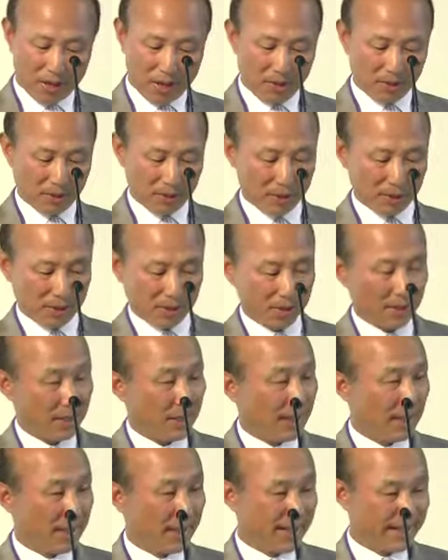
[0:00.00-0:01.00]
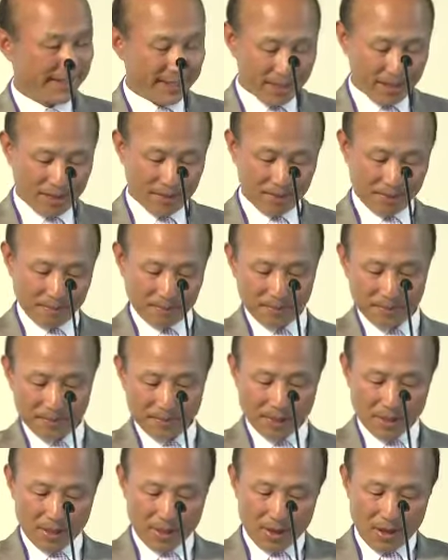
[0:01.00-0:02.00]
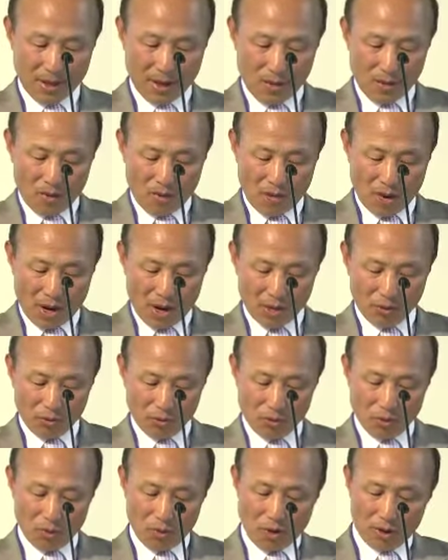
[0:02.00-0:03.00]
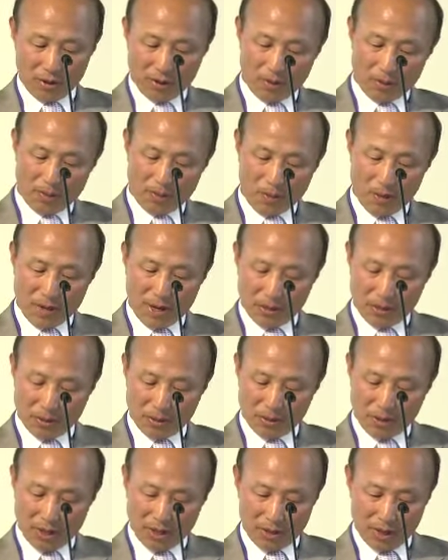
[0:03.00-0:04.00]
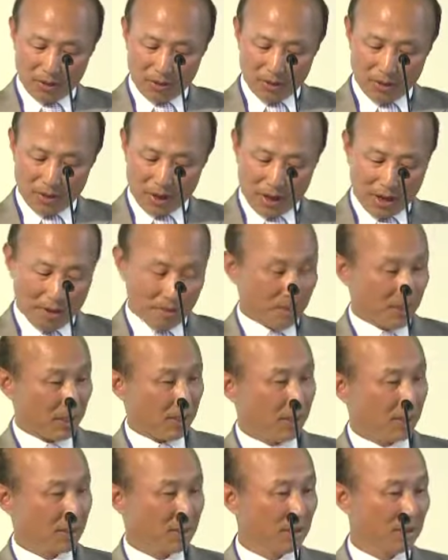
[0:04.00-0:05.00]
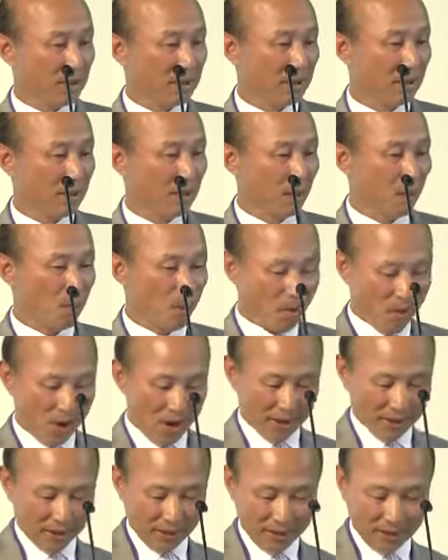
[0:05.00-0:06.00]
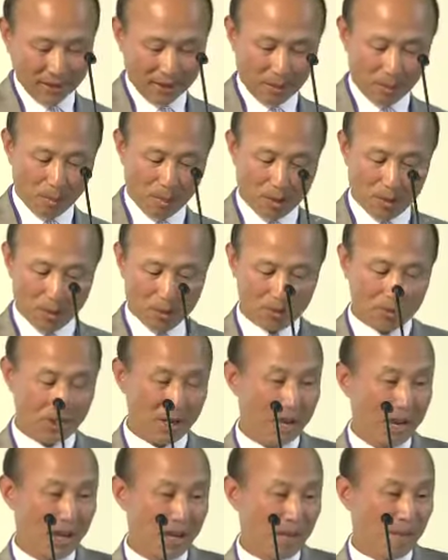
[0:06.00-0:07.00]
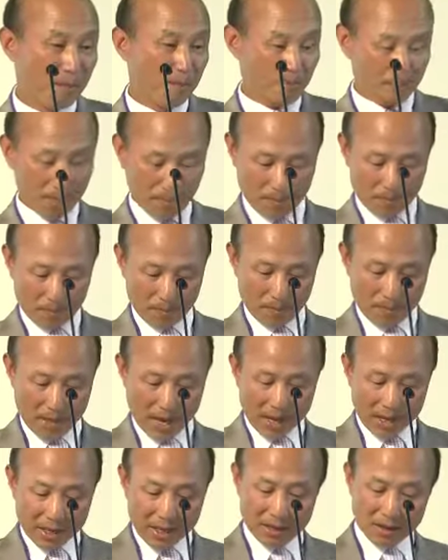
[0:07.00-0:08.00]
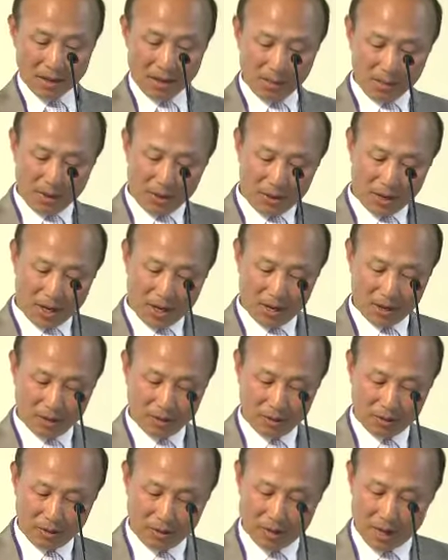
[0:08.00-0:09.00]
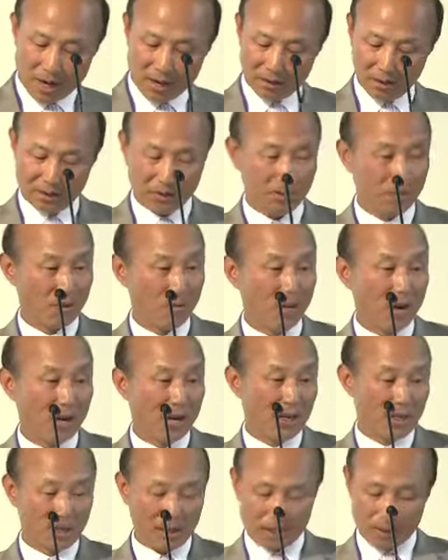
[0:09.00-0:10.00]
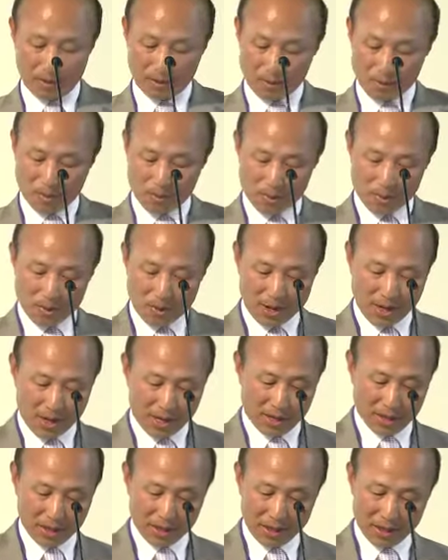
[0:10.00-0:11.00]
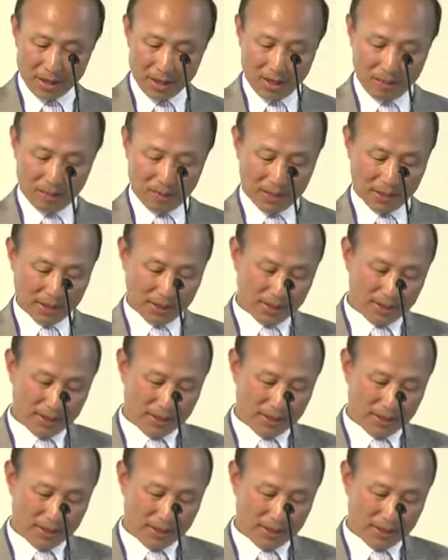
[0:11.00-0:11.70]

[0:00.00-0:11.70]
games. In sum, why do you want to play social network games? Number 1, because I can communicate with others while playing game.